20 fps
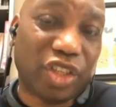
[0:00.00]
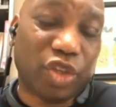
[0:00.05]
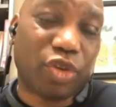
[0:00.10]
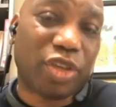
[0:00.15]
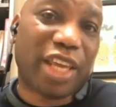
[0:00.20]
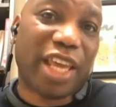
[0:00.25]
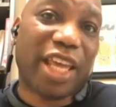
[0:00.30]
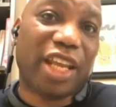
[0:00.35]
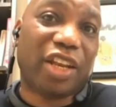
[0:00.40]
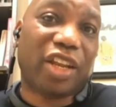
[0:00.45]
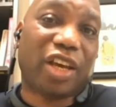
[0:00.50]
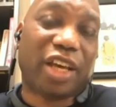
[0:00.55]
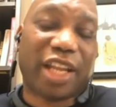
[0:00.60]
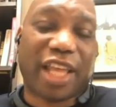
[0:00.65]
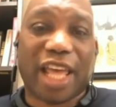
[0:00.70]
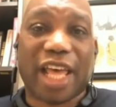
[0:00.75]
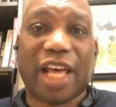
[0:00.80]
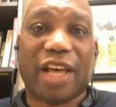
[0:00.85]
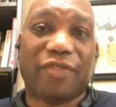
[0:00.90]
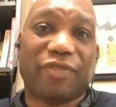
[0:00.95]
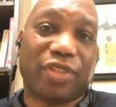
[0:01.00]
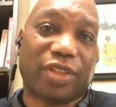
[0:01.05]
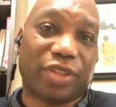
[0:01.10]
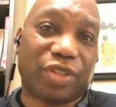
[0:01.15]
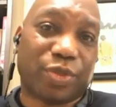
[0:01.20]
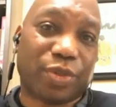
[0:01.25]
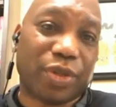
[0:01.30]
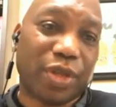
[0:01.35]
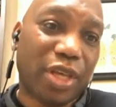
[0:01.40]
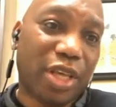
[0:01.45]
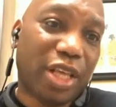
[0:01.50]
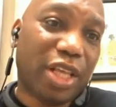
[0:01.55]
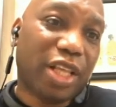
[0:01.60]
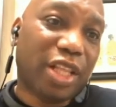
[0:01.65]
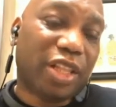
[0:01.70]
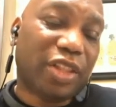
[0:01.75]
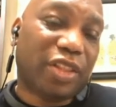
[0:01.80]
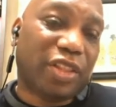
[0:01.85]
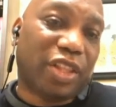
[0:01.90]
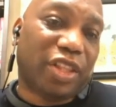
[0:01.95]
You cannot have this
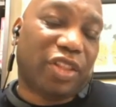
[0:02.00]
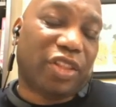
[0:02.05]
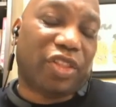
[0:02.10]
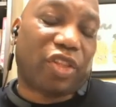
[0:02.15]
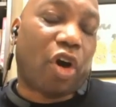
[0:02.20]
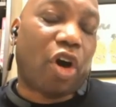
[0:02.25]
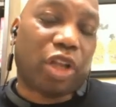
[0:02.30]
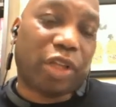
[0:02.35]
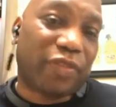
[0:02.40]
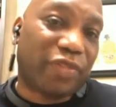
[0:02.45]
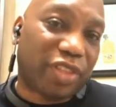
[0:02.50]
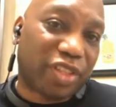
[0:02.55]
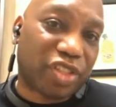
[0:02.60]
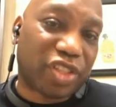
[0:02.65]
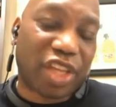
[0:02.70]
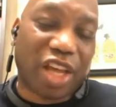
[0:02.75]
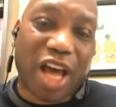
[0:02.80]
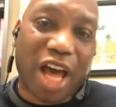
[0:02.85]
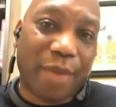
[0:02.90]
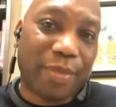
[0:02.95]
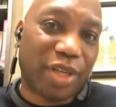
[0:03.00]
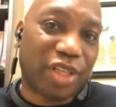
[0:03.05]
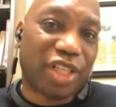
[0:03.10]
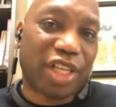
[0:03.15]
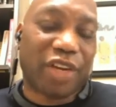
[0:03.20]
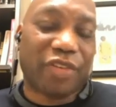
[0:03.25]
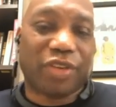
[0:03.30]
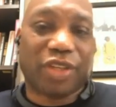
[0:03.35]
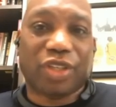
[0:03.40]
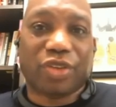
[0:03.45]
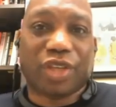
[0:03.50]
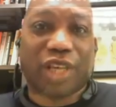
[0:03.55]
all of this commentary. You